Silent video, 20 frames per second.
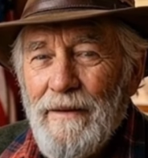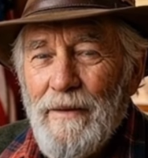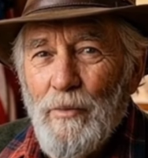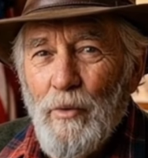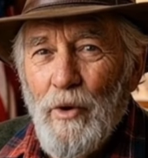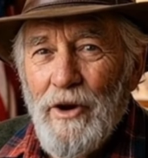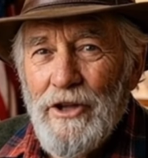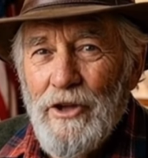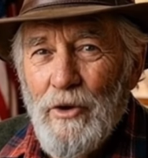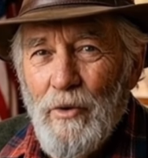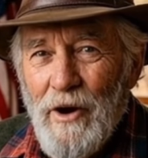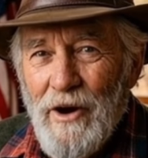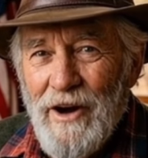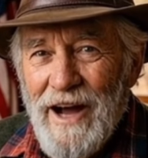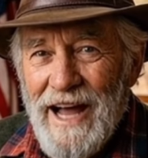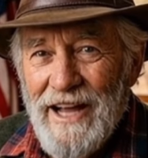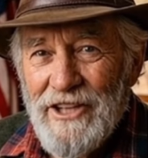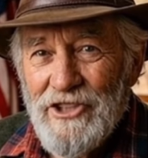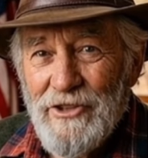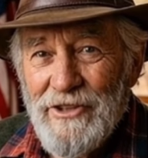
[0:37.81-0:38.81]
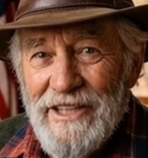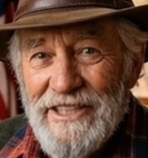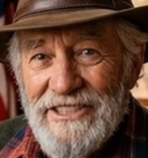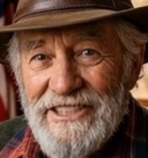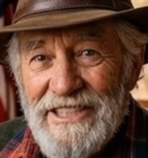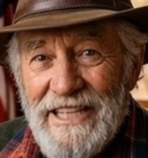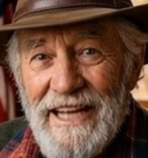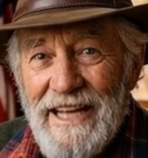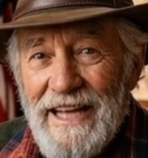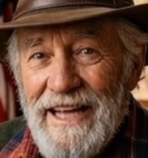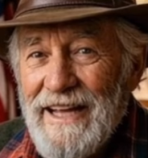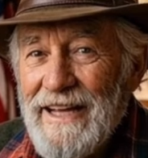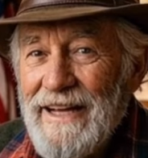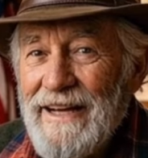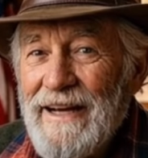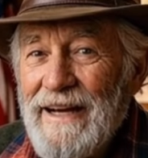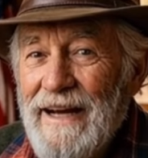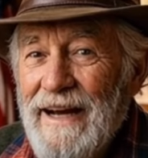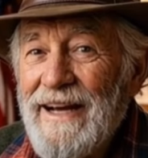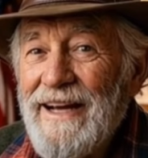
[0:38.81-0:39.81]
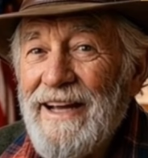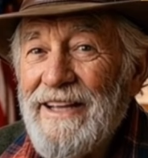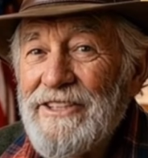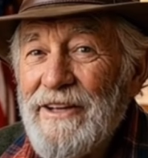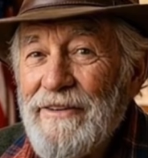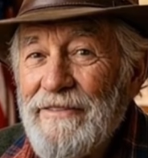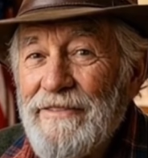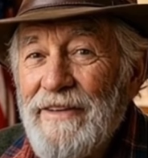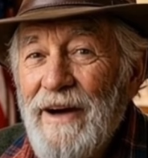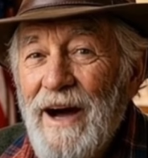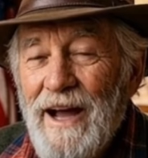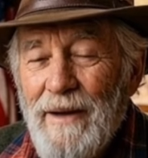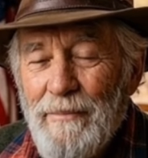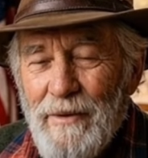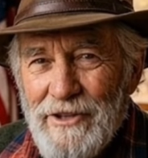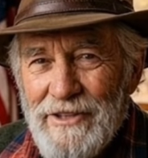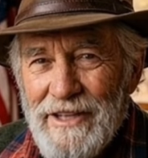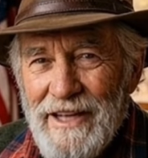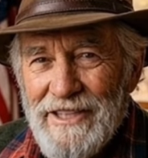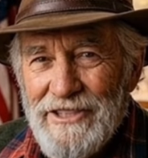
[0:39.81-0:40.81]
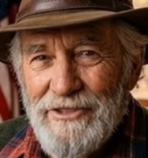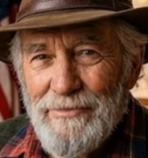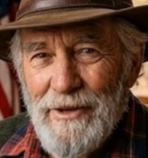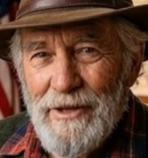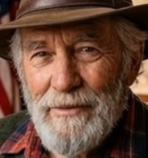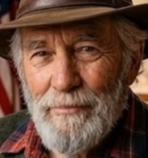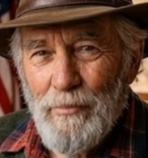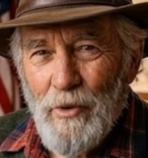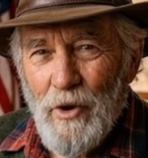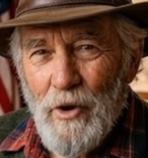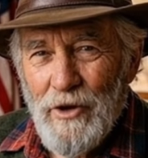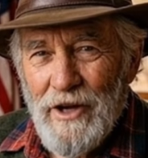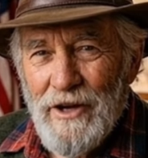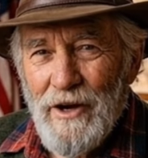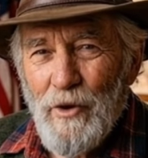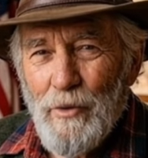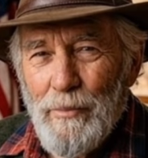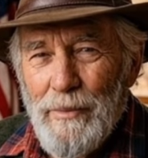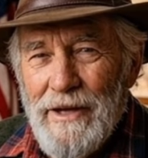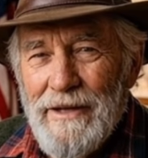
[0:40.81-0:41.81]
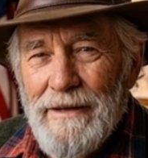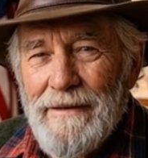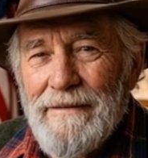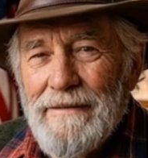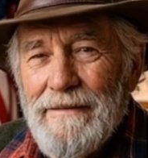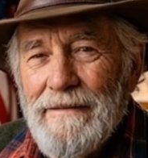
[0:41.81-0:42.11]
What you are actually seeing is a fiber that has been broken open.